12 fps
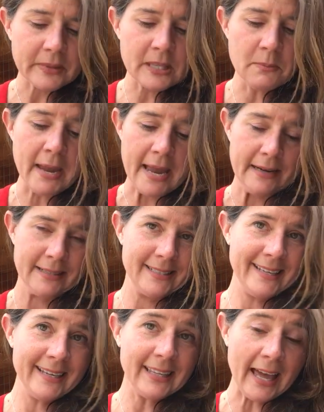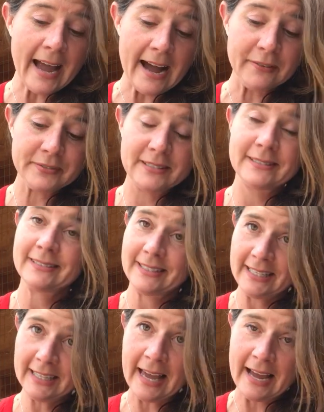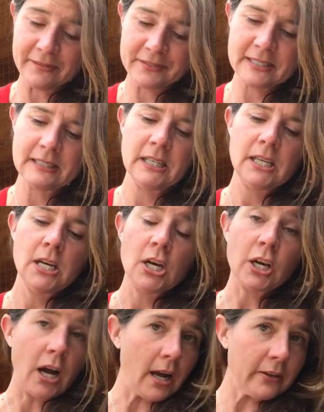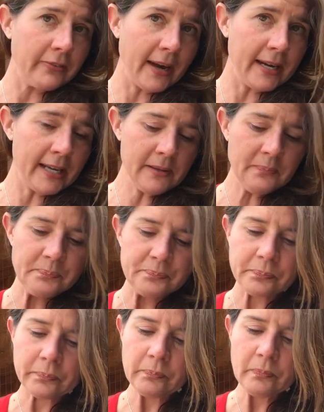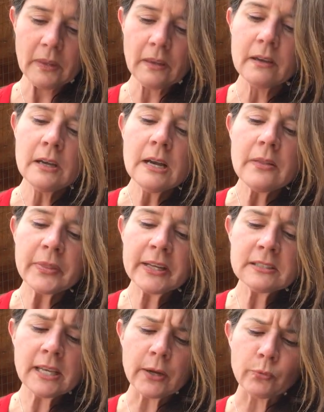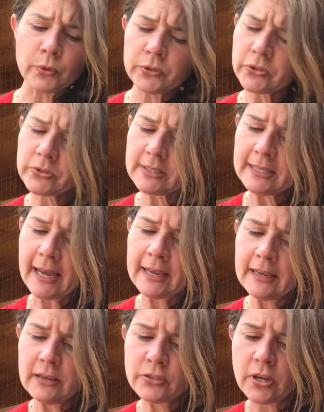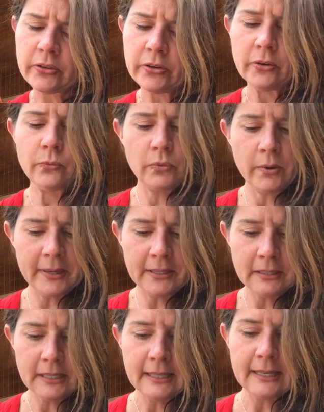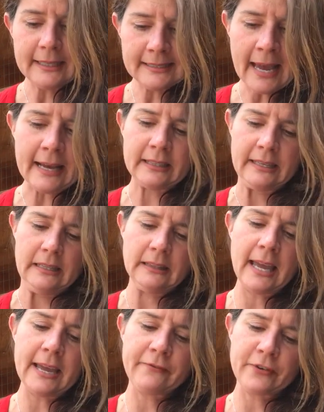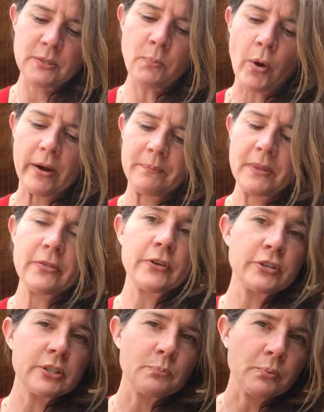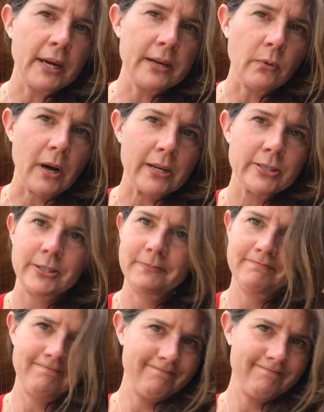The man, he laughs. He laughs. "Cockfighting? That's like roosters attacking each other, woman. Exactly, like for sport. They're just brainwashed.